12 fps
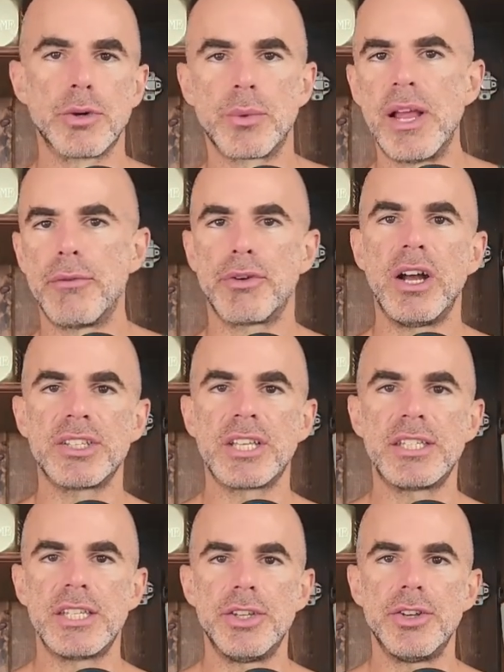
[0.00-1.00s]
or whatever else
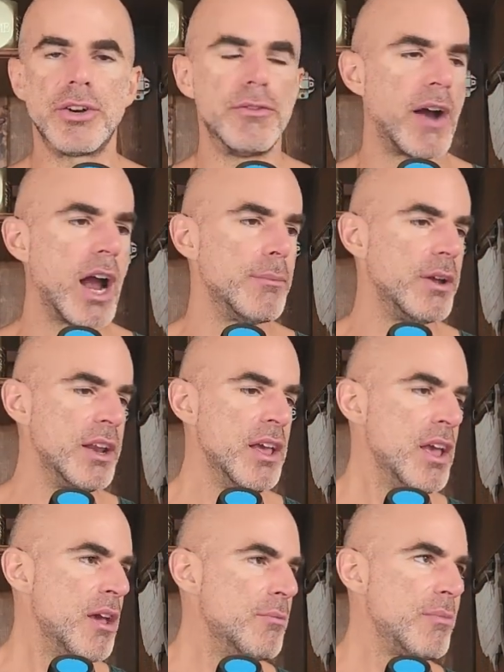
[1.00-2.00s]
that's in your environment,
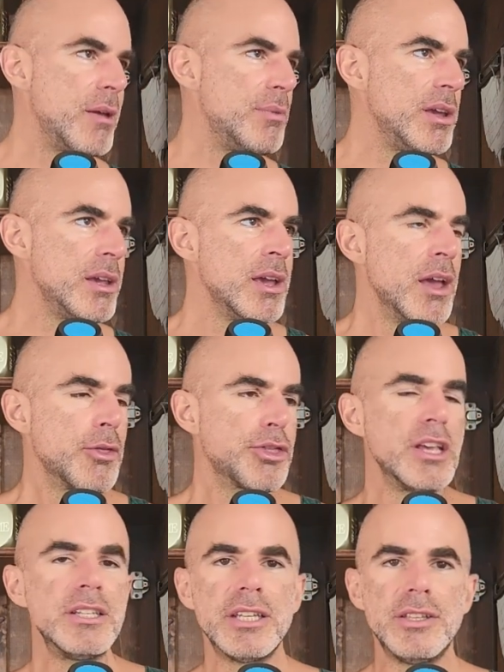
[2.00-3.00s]
maybe
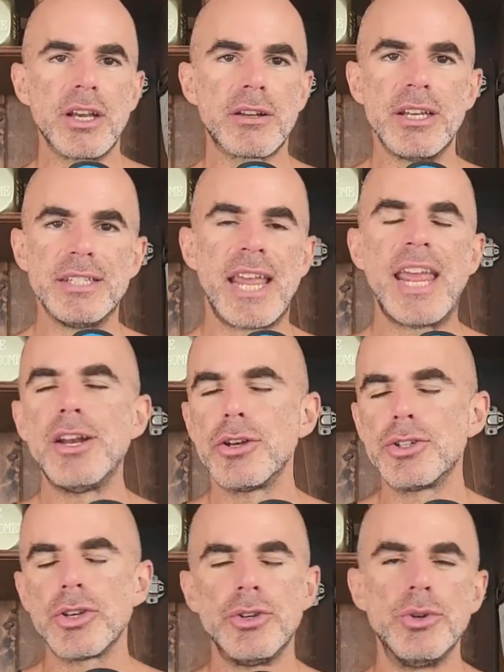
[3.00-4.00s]
things in the
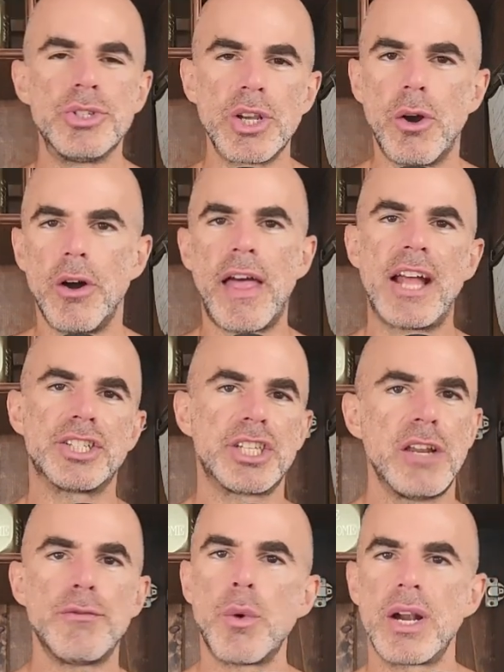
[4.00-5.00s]
containers you're using, all that
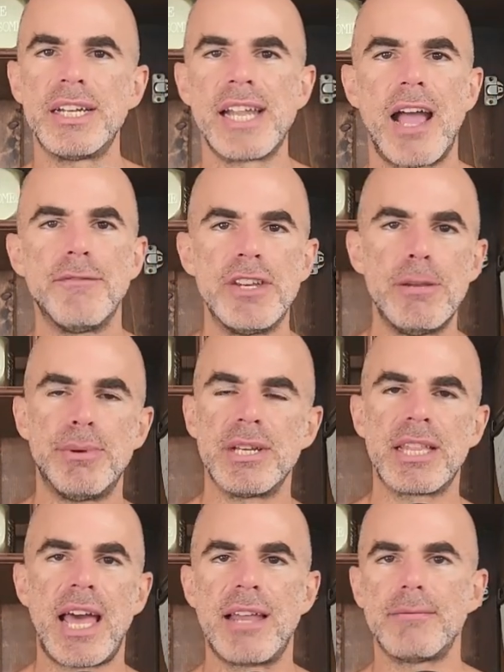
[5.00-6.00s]
shit, if you want to dive deep
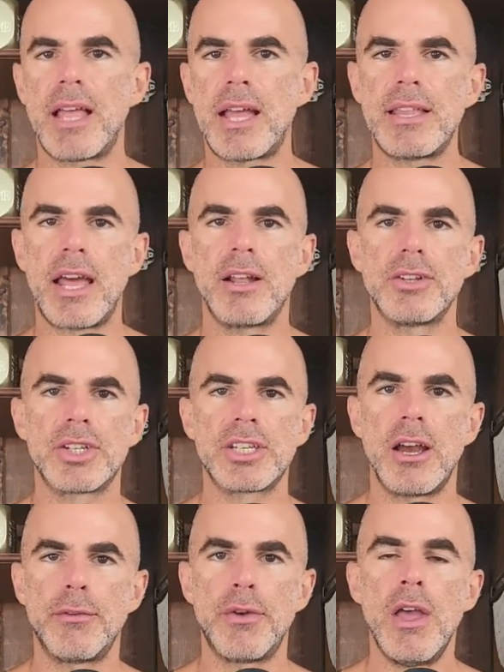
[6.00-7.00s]
into that other
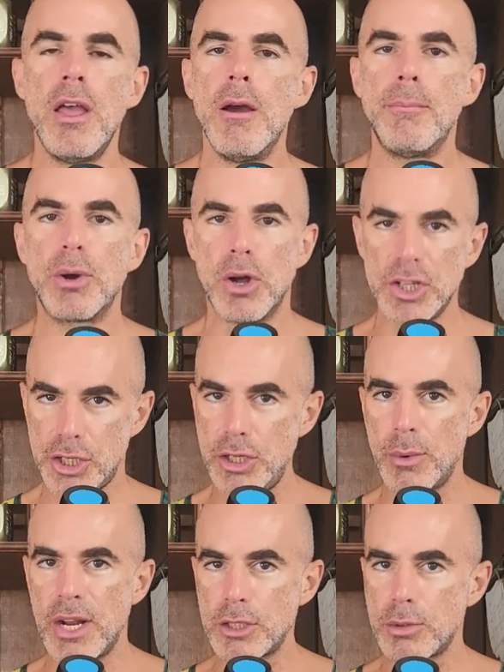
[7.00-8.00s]
stuff. But also, you
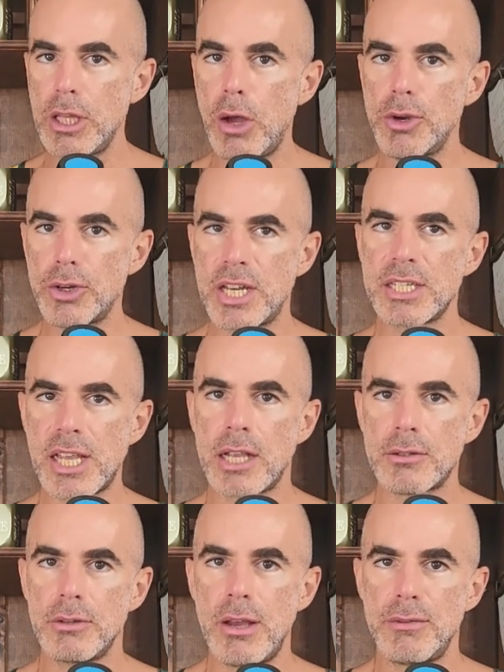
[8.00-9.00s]
know what else will lower your
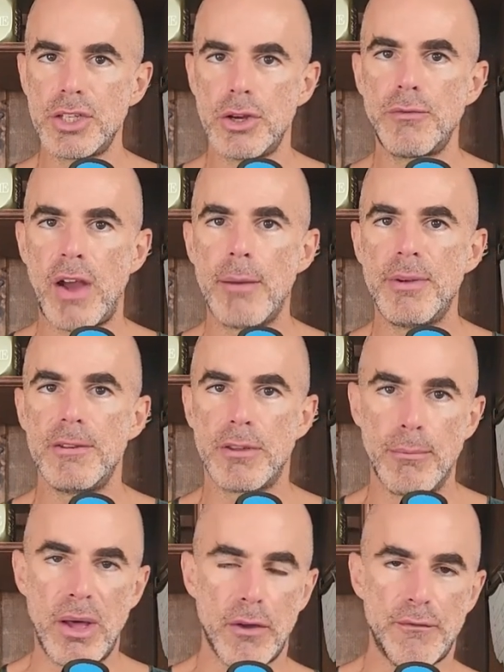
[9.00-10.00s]
testosterone levels in your environment?
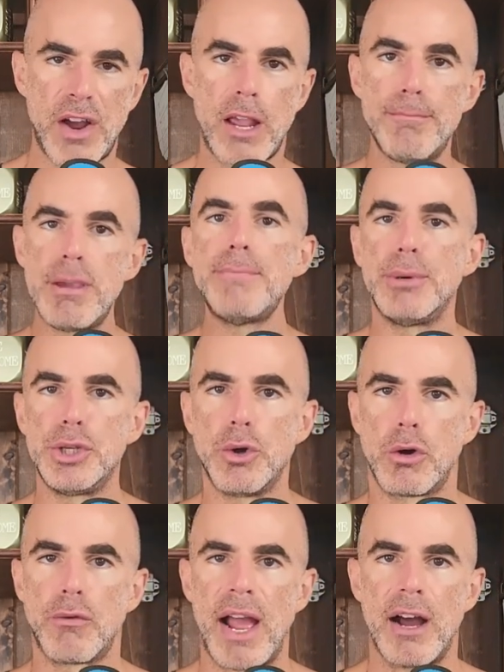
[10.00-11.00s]
The motherfucking people
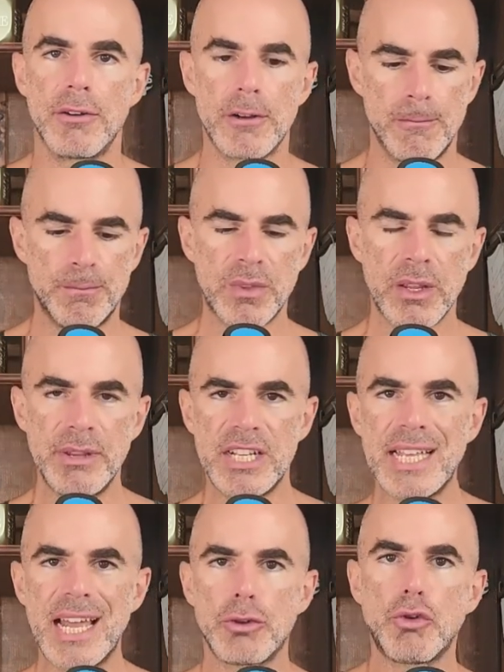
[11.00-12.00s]
you're around,
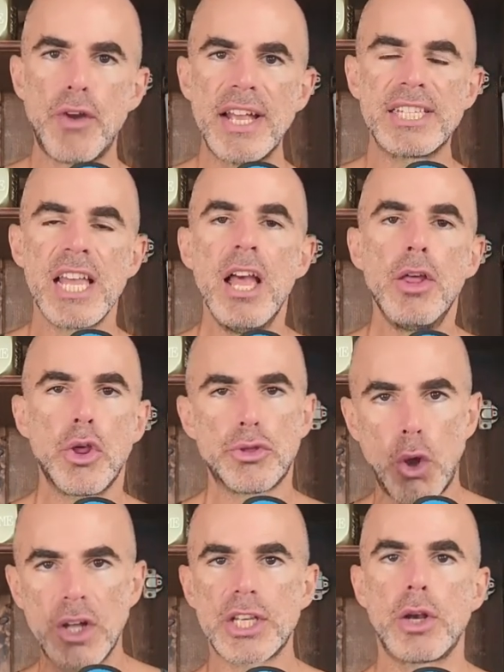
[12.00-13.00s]
because that creates the
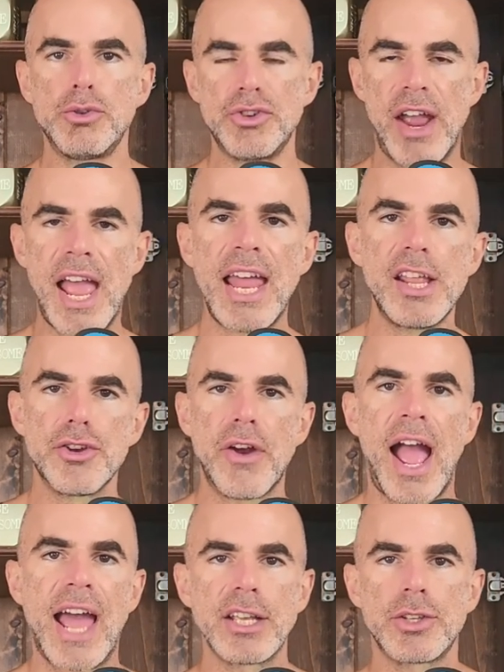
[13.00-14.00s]
thoughts that go in your head and your
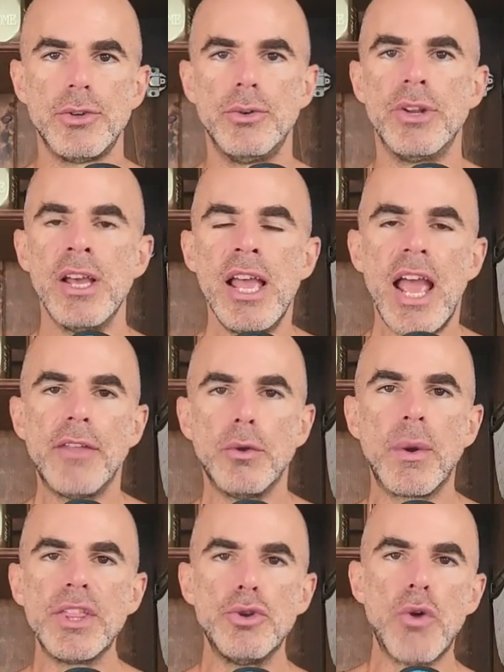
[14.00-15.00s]
attitude and the
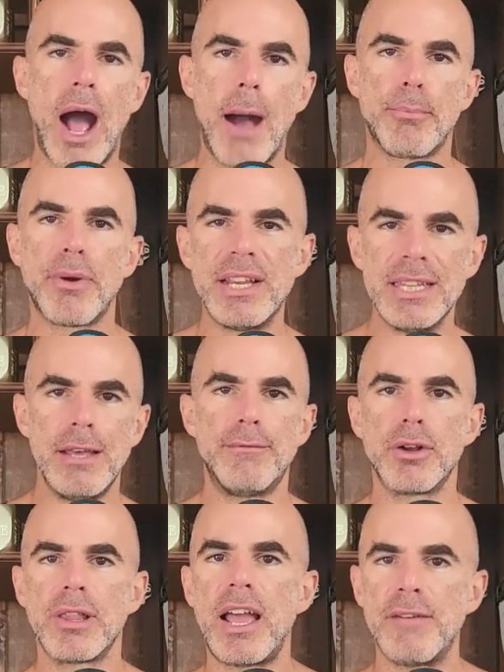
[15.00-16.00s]
way that you operate and live
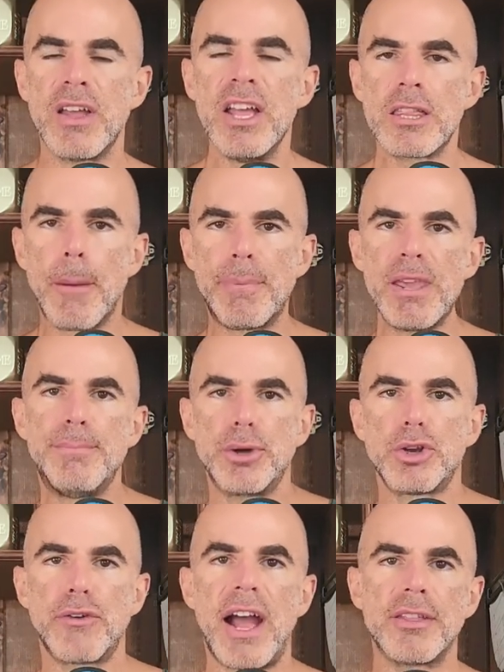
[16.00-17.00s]
your life. The people
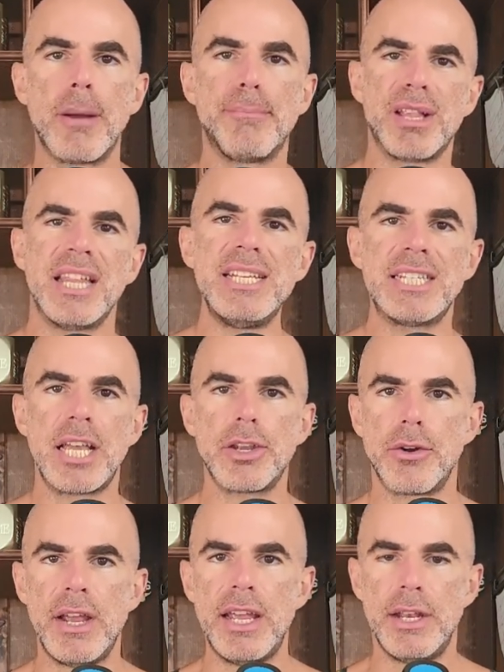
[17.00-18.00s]
you're around, the place that
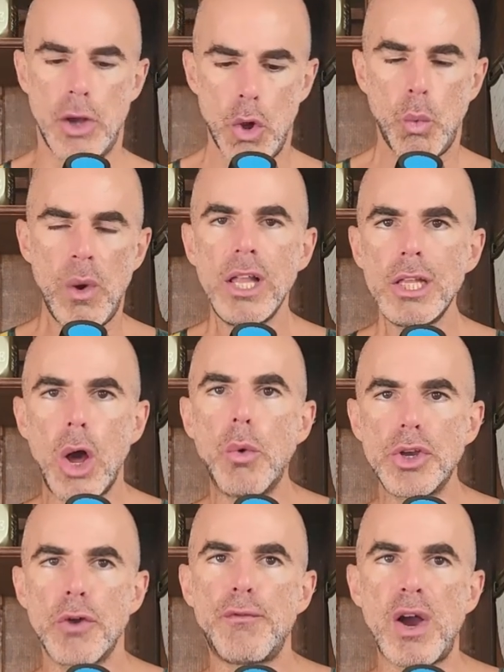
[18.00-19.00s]
you're in will
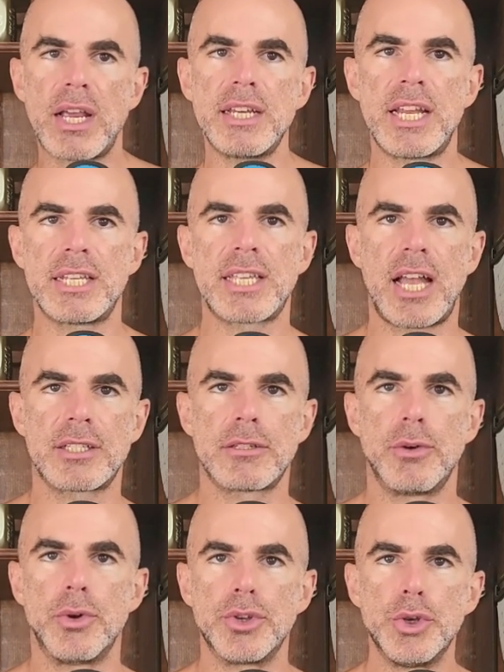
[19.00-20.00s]
lower your fucking
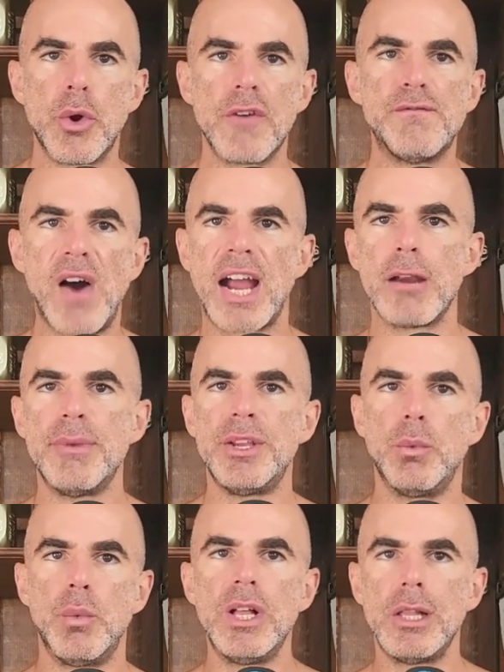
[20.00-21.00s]
testosterone. Your
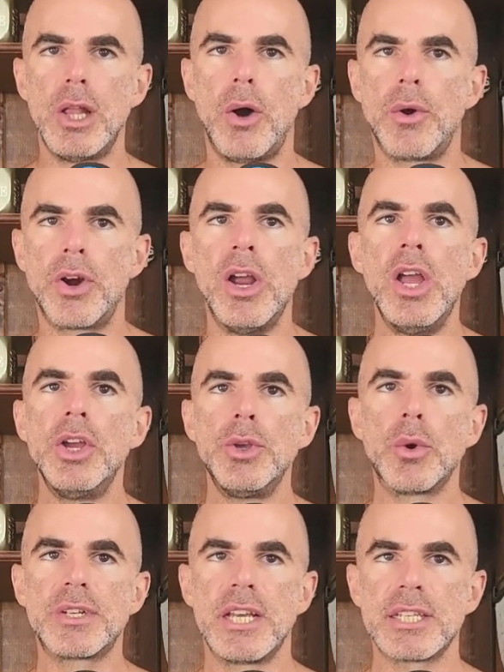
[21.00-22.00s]
environment will lower
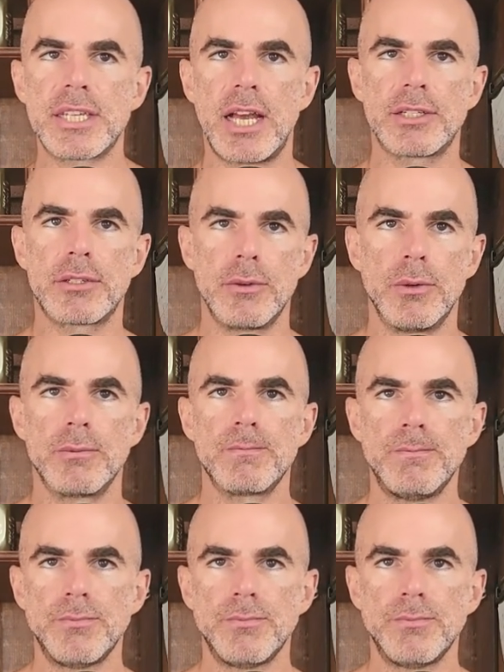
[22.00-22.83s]
your testosterone.